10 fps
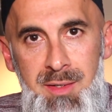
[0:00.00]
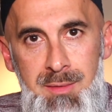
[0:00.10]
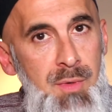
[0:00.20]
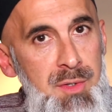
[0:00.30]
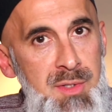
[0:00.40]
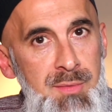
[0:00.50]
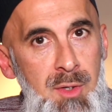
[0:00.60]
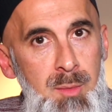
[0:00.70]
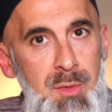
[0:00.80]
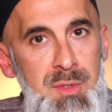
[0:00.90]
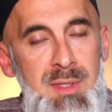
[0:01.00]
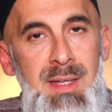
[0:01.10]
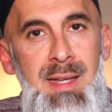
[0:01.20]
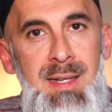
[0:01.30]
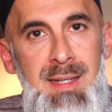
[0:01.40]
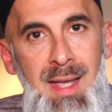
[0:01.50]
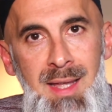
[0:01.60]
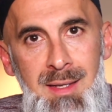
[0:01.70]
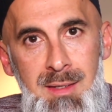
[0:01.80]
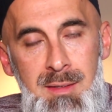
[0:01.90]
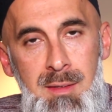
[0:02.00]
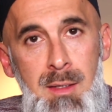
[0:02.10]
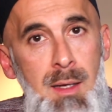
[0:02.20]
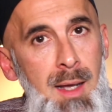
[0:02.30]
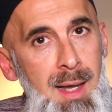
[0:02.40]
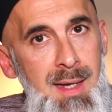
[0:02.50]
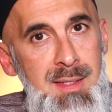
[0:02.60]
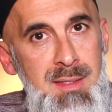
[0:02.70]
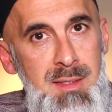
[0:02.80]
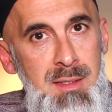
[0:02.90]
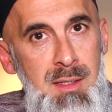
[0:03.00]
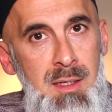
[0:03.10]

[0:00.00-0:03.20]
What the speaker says: First and foremost, intend, ask.